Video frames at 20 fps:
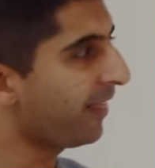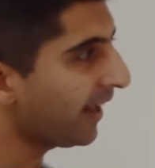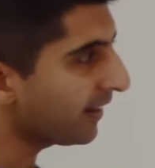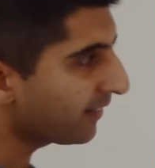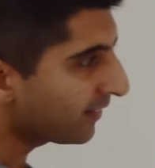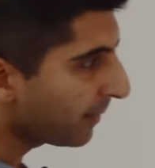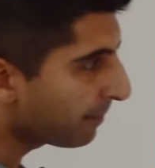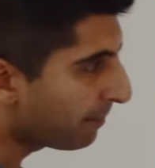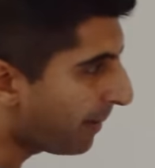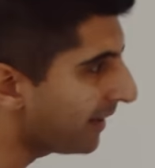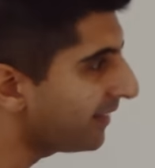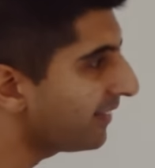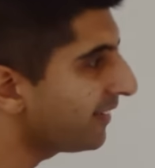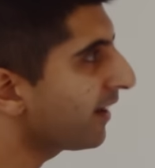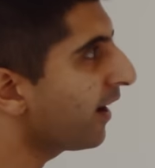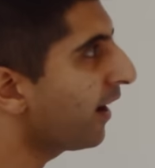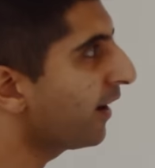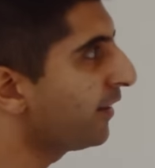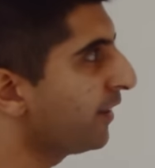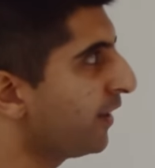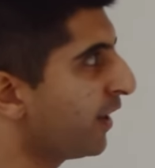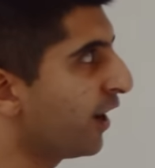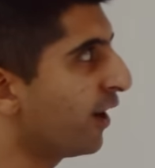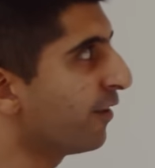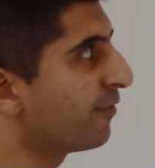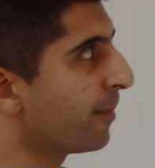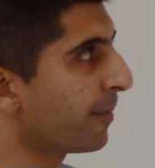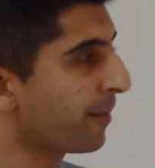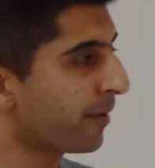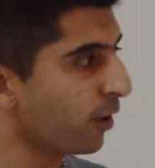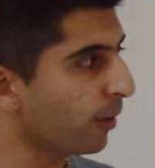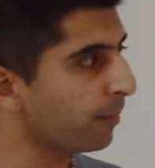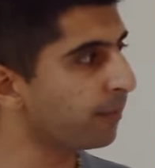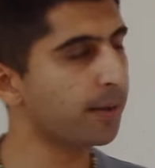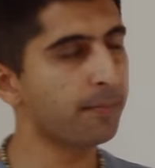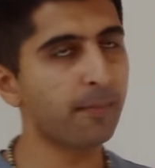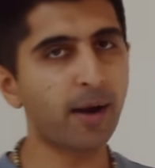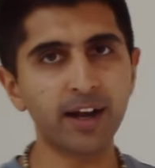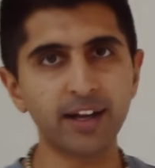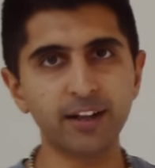But that's the basic idea of a
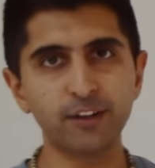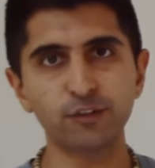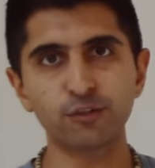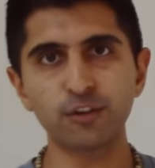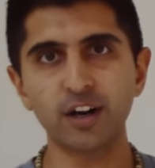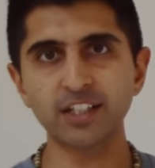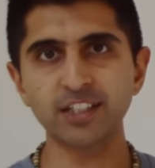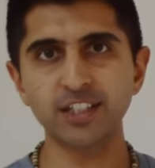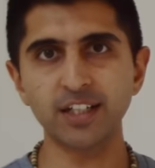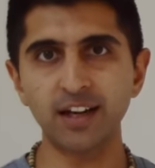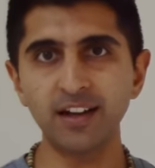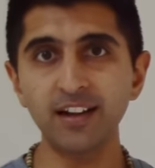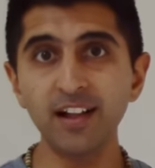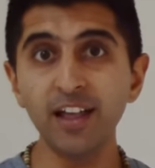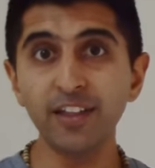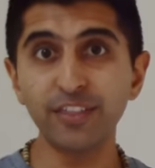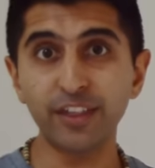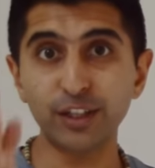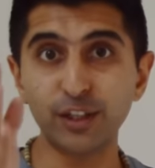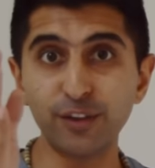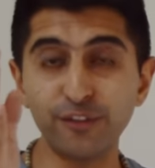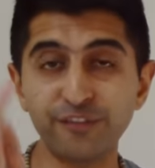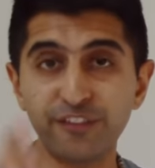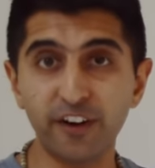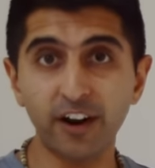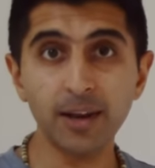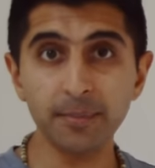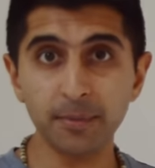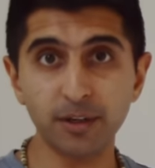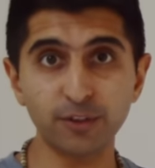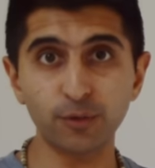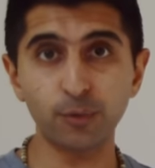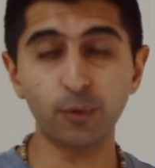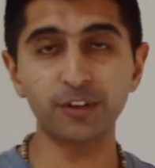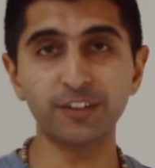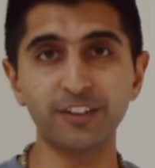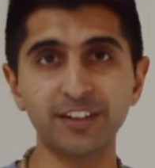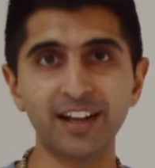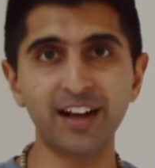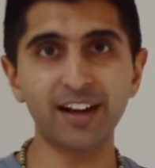monopoly market structure. Thank you very
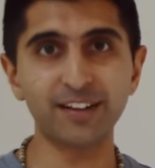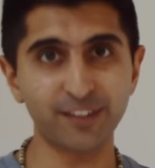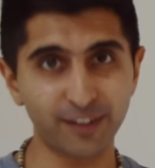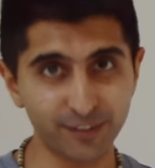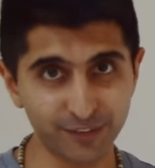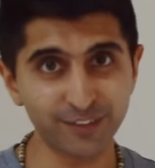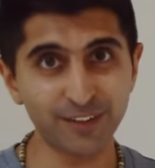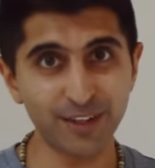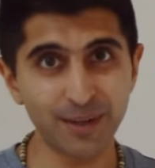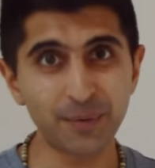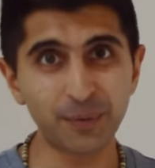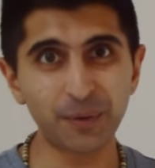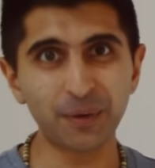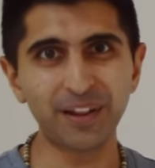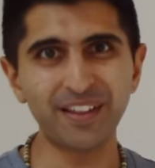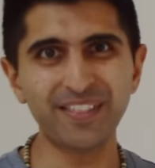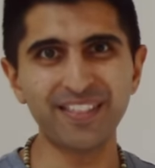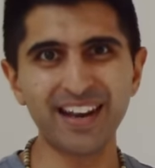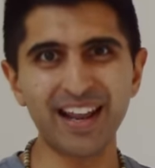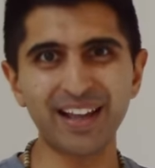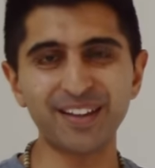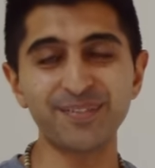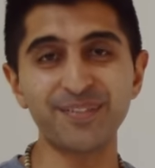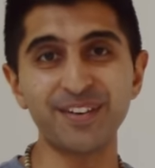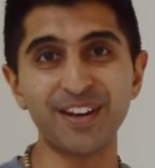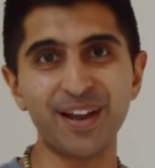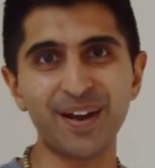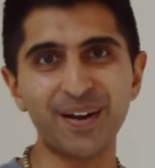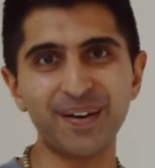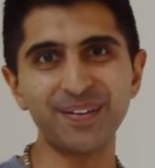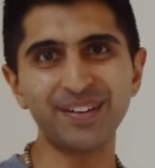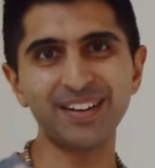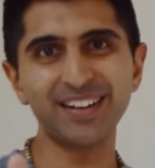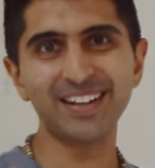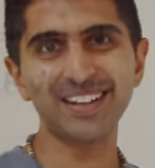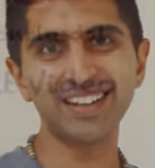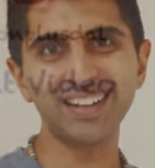much for watching, guys. I'll see you all in the next video.